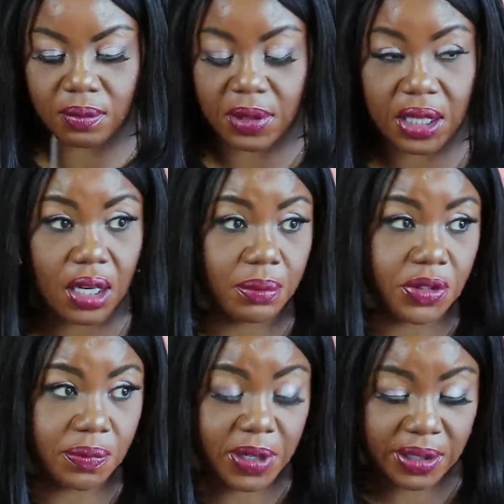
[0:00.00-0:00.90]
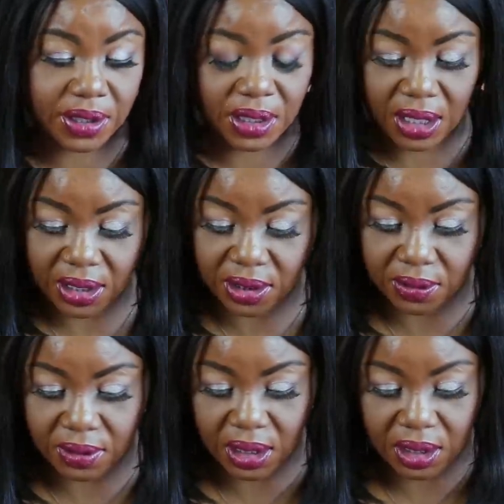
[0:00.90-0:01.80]
My camera's about to die
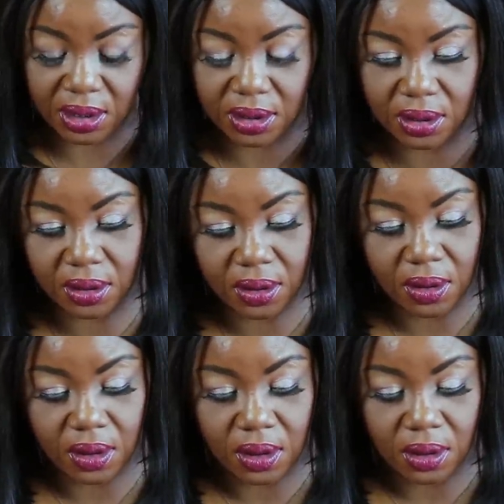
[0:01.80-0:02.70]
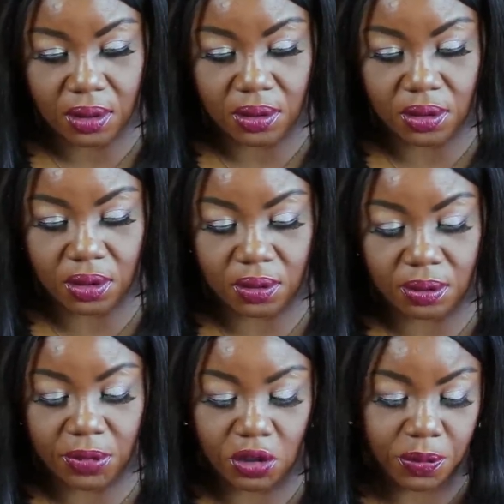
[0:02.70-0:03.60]
too, guys.
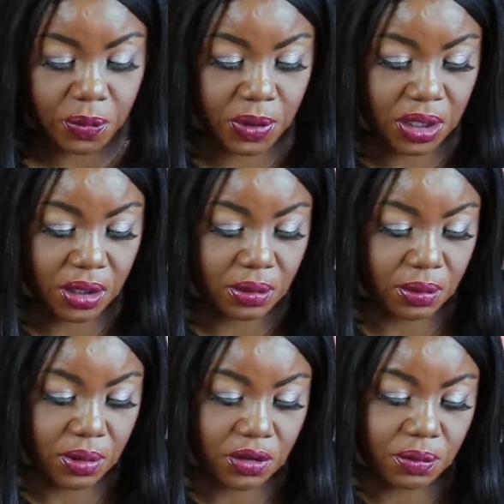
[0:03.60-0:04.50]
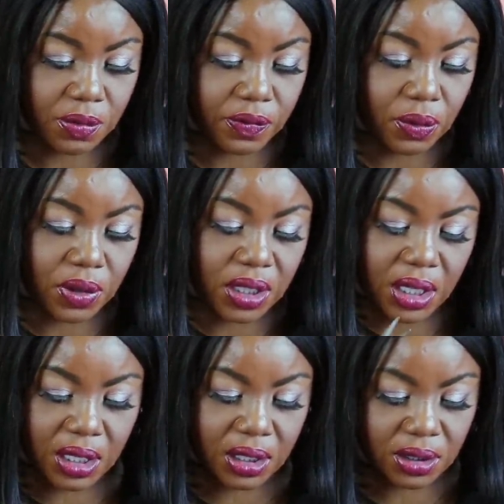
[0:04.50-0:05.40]
So I'm hoping we get through this before it
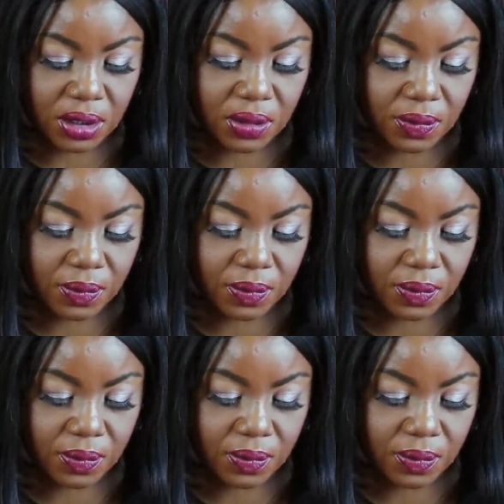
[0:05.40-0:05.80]
dies.